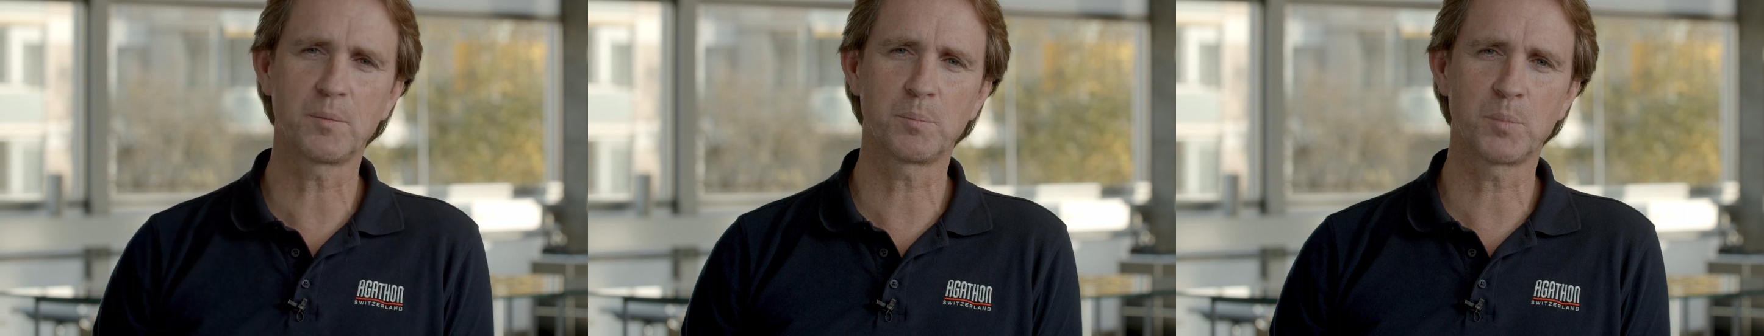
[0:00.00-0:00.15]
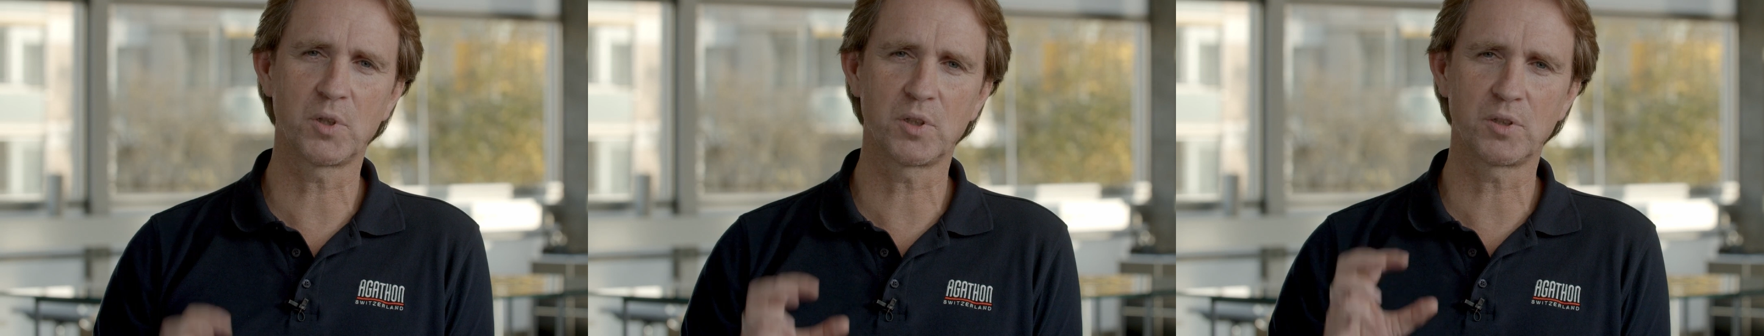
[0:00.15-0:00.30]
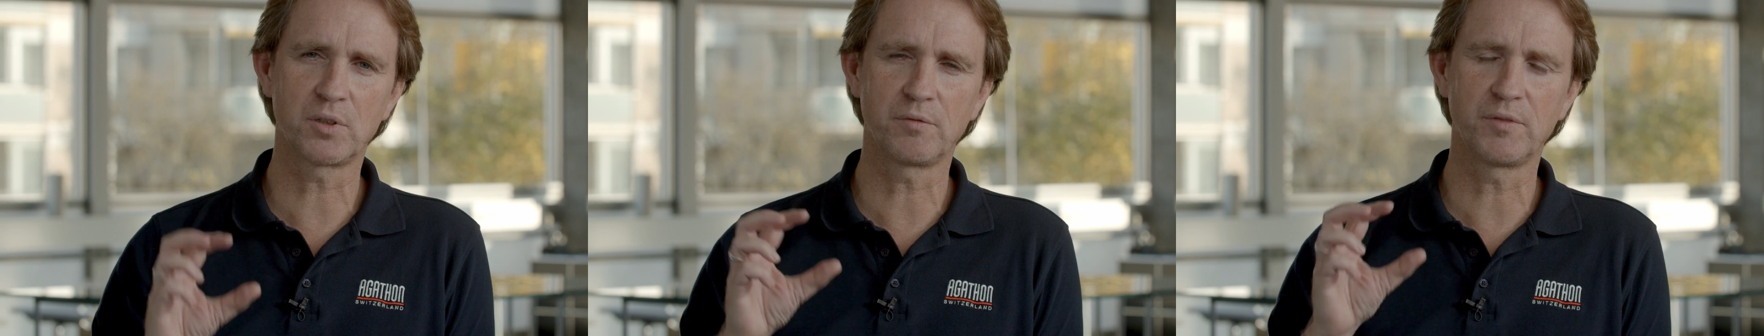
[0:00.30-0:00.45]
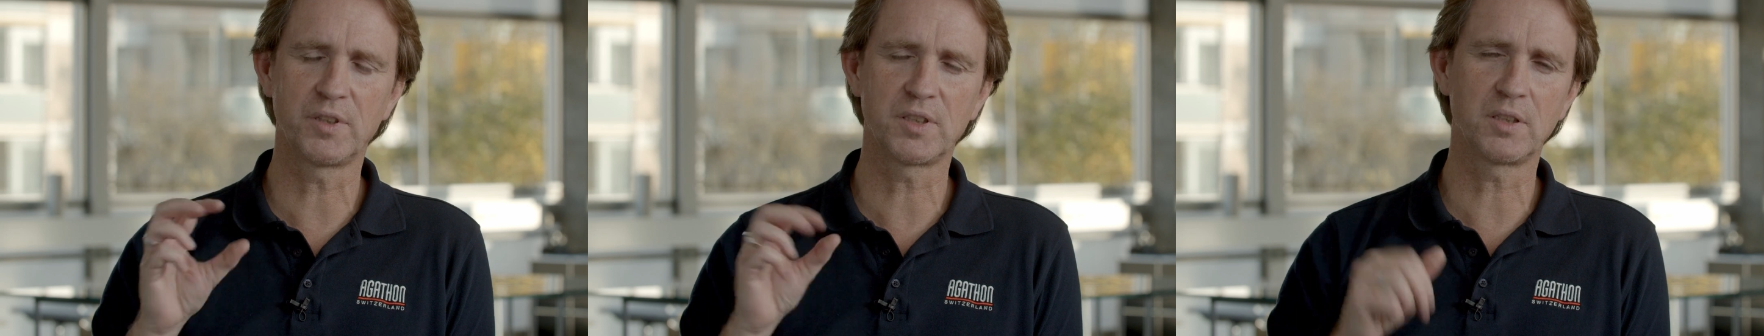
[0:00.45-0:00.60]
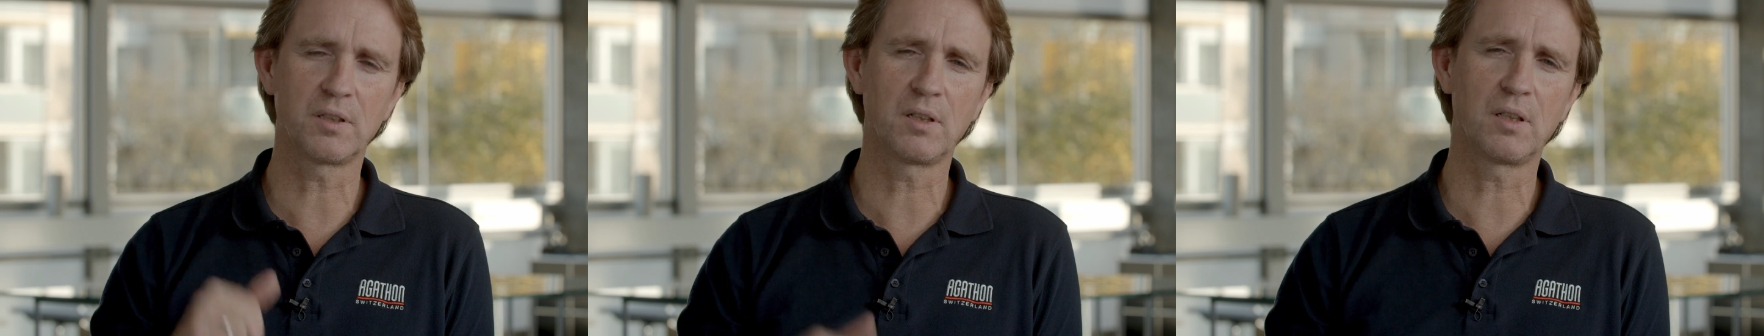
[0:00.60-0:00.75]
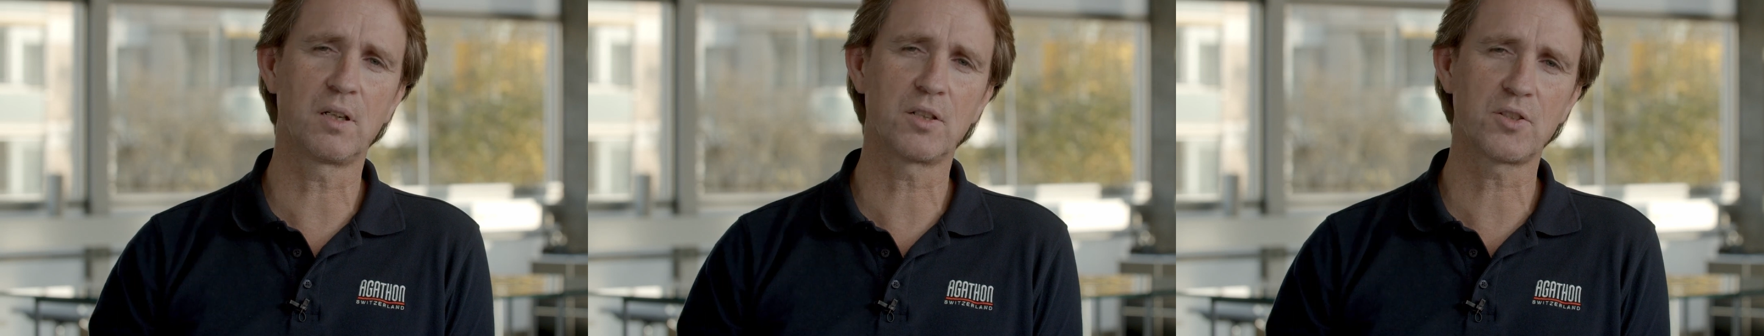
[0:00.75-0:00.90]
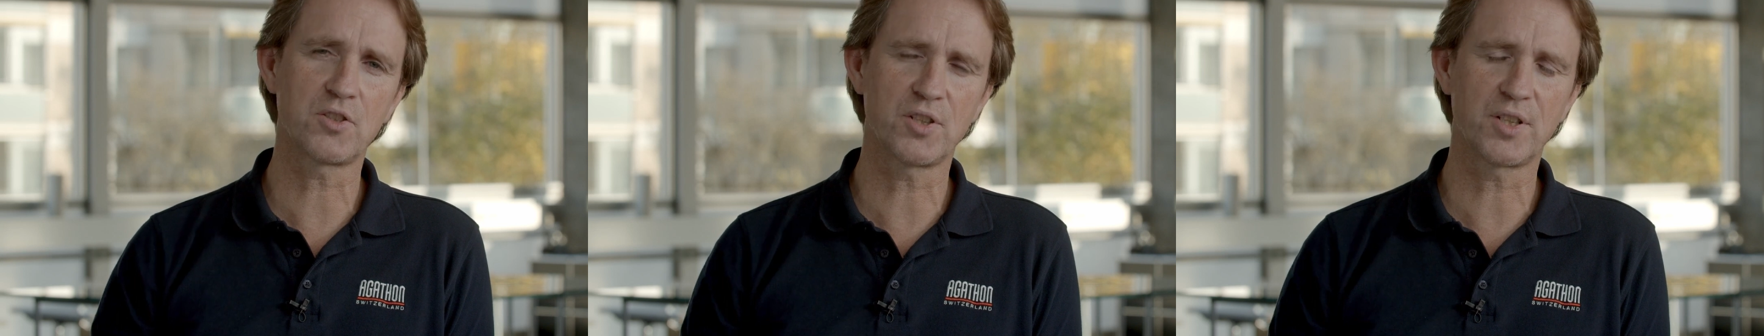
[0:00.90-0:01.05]
but with a
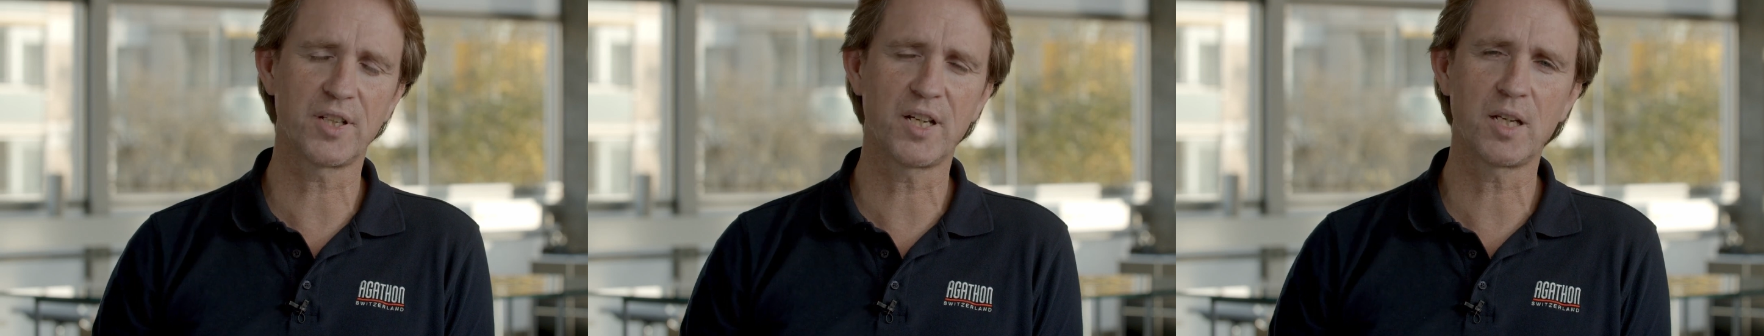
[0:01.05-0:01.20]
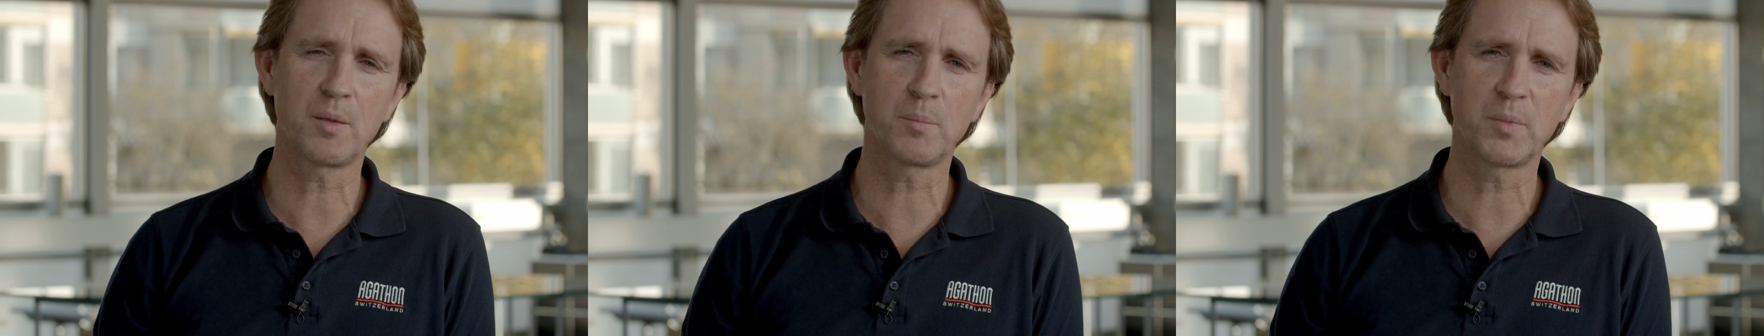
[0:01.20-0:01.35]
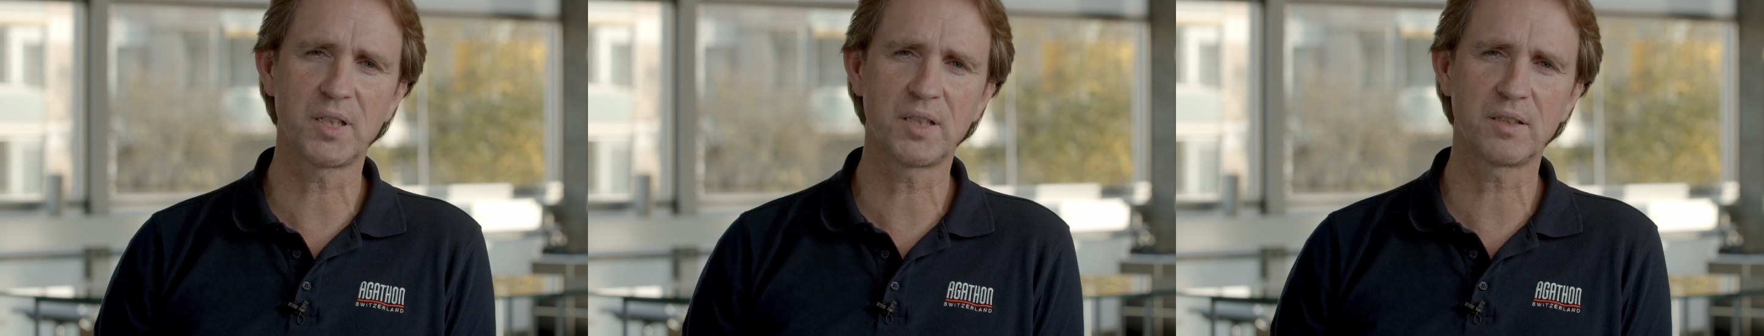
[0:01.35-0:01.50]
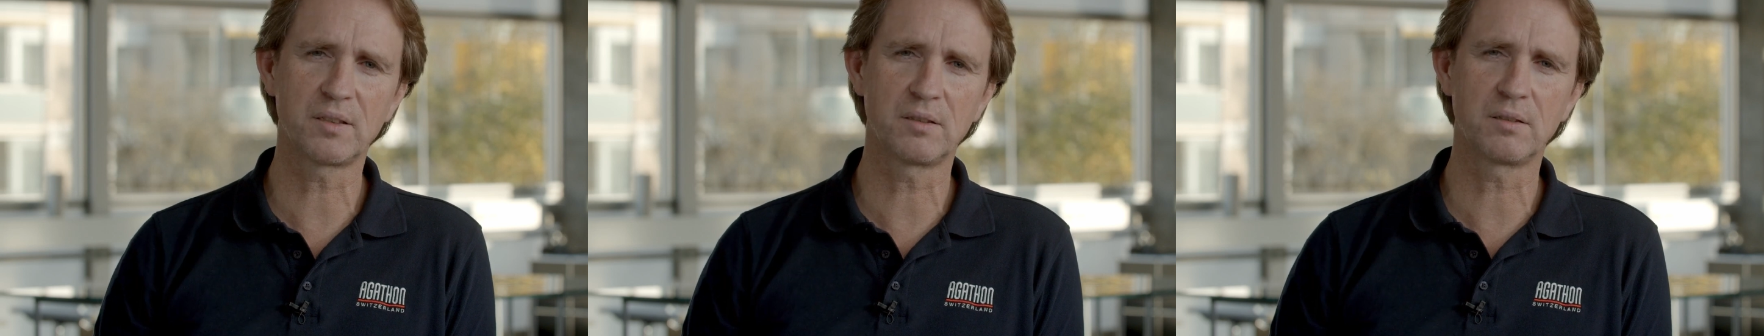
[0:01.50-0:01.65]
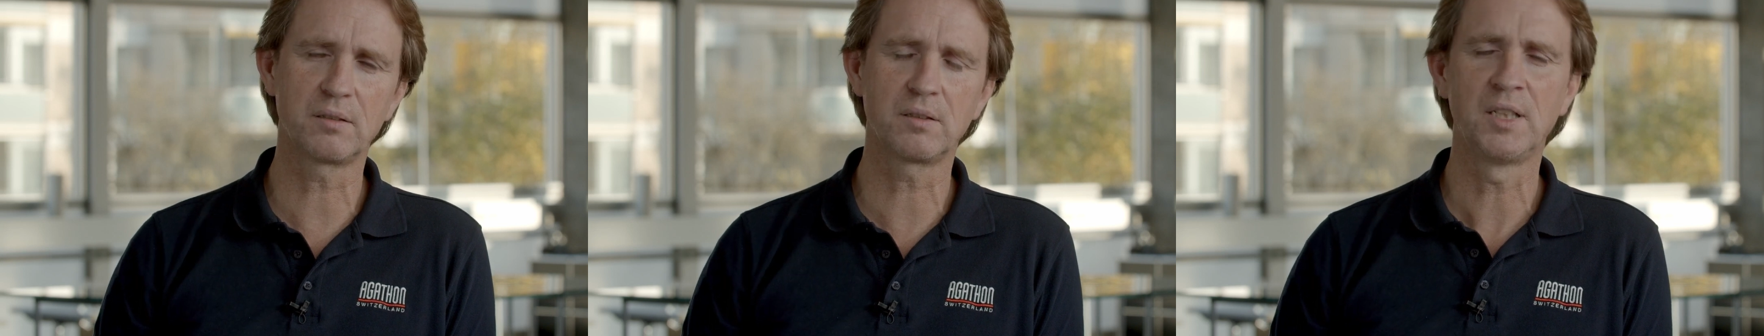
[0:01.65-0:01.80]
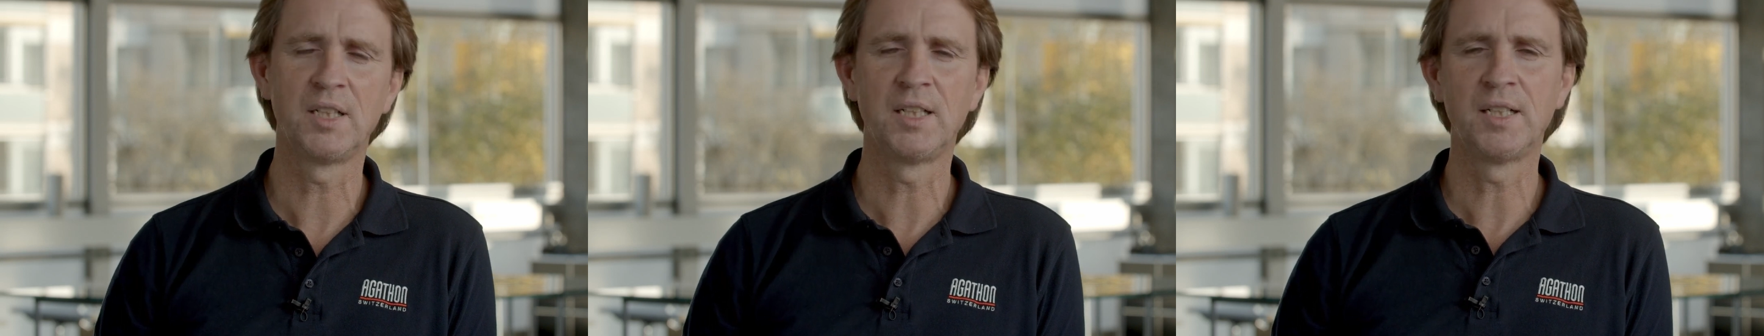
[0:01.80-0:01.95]
larger diameter.